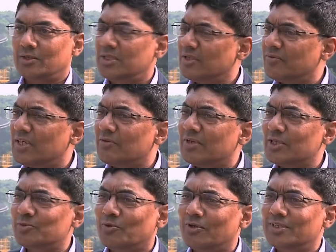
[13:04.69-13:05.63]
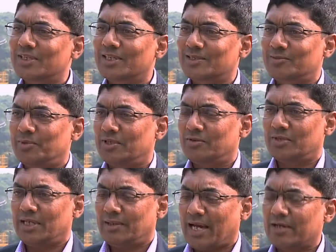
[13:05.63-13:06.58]
these are very very small jerks but you,
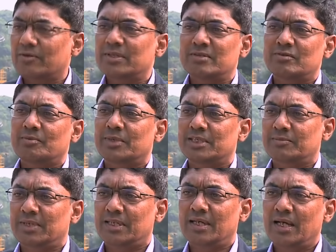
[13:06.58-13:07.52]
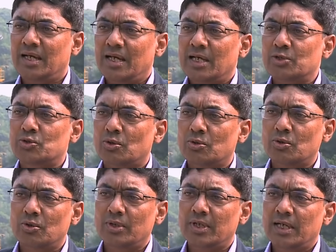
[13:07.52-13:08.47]
the accuracy of the measurement is so
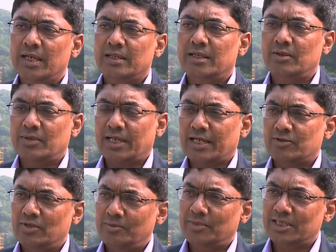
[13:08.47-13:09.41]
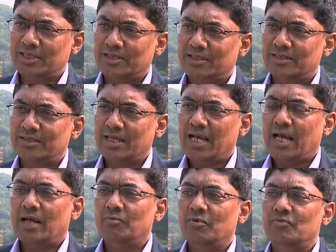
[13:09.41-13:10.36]
good that you can actually measure this
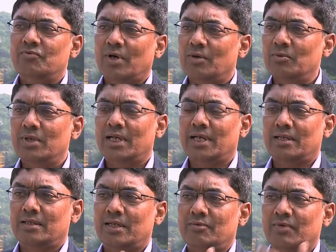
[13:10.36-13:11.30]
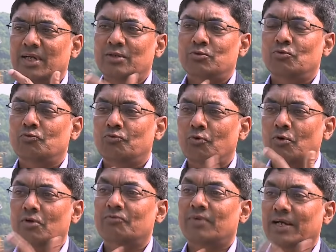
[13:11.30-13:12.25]
and we found like it went through
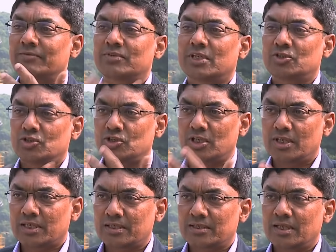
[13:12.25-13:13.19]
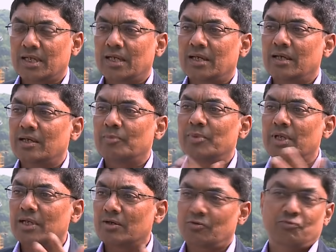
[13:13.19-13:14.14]
4 or 5 such jerks in a
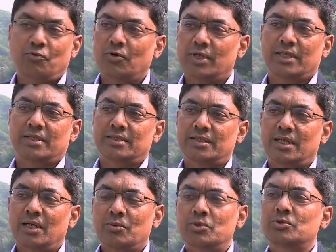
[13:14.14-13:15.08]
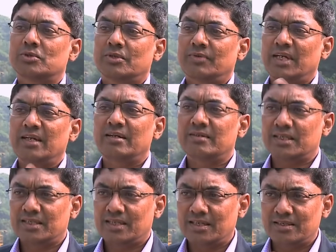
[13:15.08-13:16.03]
period of 4 years which was a very
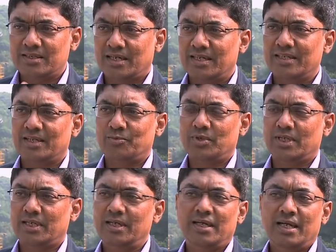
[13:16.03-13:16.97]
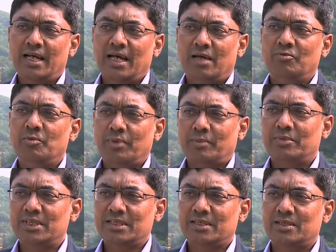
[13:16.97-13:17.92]
interesting study that we did and we
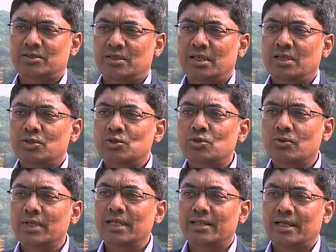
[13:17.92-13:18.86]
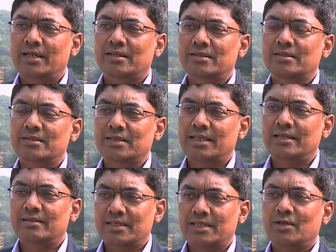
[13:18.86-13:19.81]
published this showing that this is an
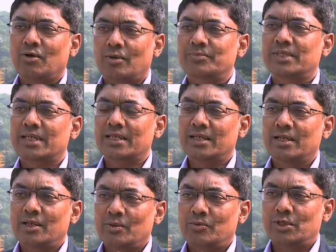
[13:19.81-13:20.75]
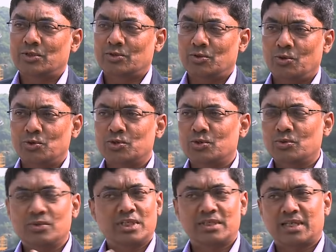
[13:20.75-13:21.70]
interesting object which goes
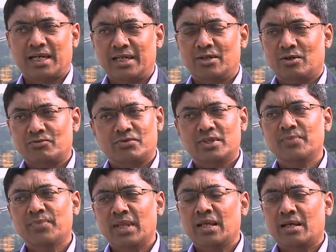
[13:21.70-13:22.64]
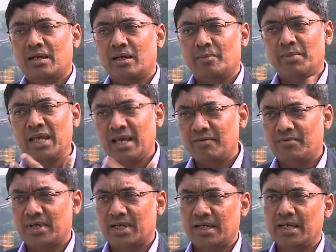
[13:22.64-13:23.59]
through this kind of uh, uh
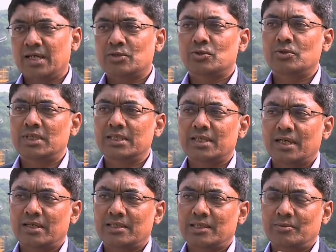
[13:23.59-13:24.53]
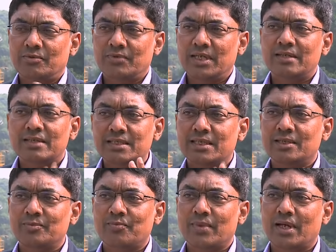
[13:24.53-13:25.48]
behavior. So, these are some of the
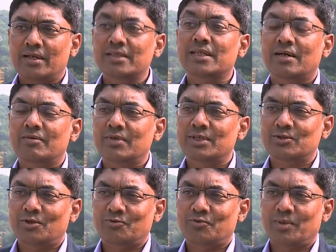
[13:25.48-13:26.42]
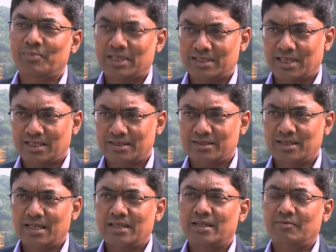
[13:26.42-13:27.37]
interesting discoveries of pulsars
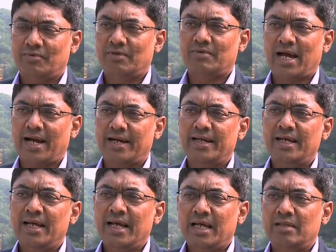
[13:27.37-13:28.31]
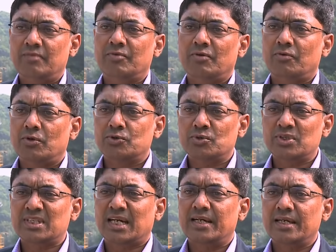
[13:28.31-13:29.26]
that we have had and then we've also
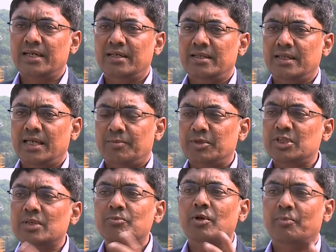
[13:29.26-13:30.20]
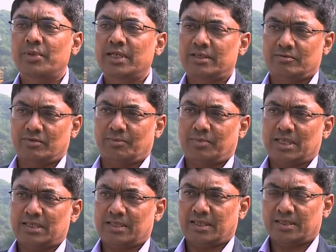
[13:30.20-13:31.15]
studied the emission properties of the
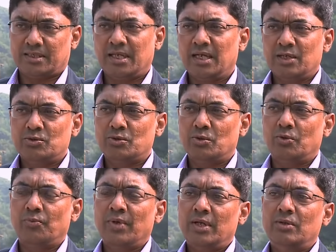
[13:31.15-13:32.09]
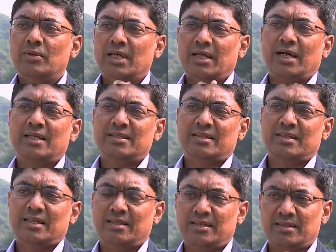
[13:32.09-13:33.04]
pulsars. So you can ask
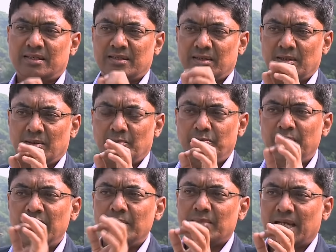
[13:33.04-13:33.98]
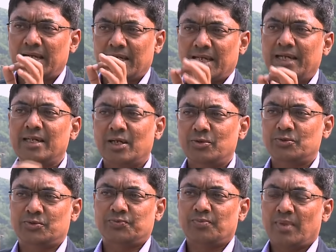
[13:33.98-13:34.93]
that this beam like a
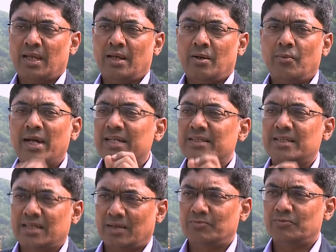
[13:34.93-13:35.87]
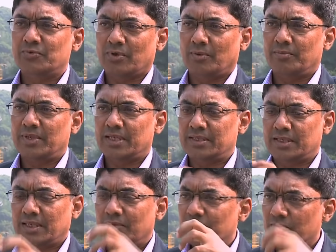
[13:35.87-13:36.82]
lighthouse, where does it come from? Does
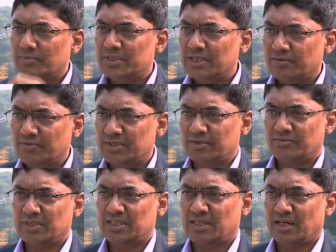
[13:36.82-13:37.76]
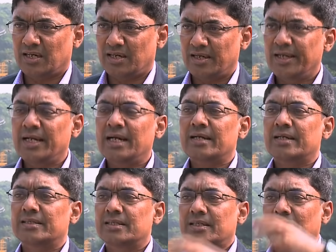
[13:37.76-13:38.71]
it come from the surface of the star?
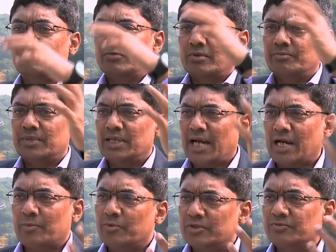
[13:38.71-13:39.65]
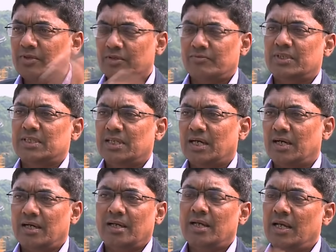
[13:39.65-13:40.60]
Does it come from the atmosphere of the
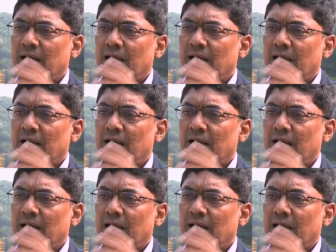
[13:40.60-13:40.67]
star?